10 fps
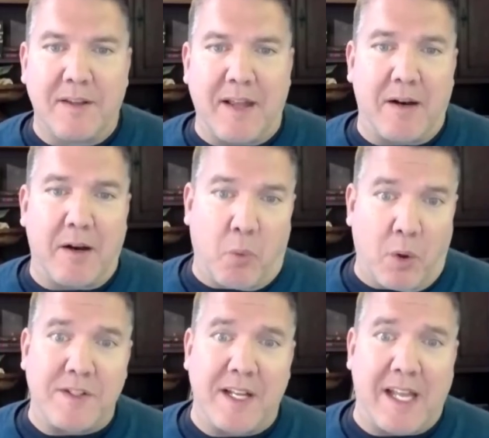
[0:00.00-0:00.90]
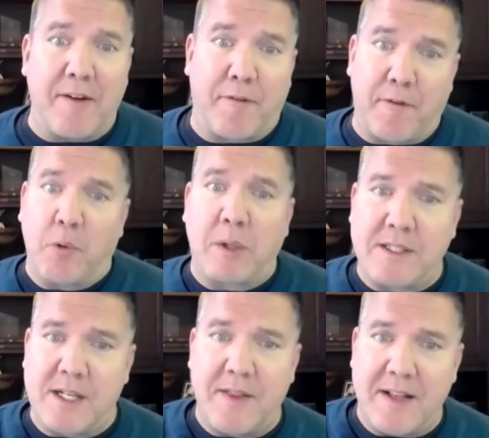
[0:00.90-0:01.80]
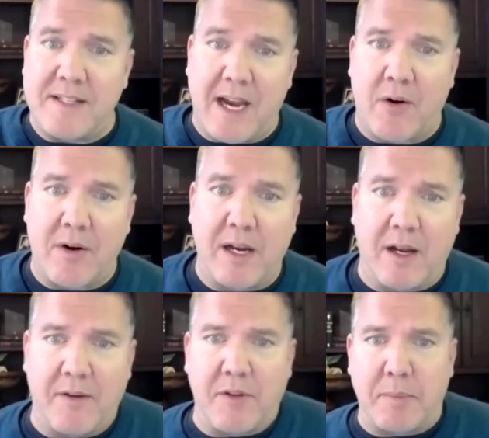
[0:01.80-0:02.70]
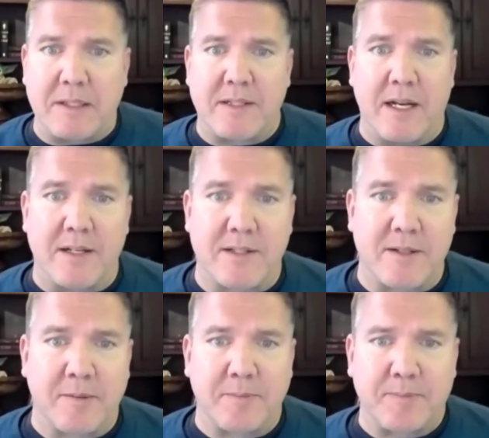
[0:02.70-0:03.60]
that once again focused in this area of the business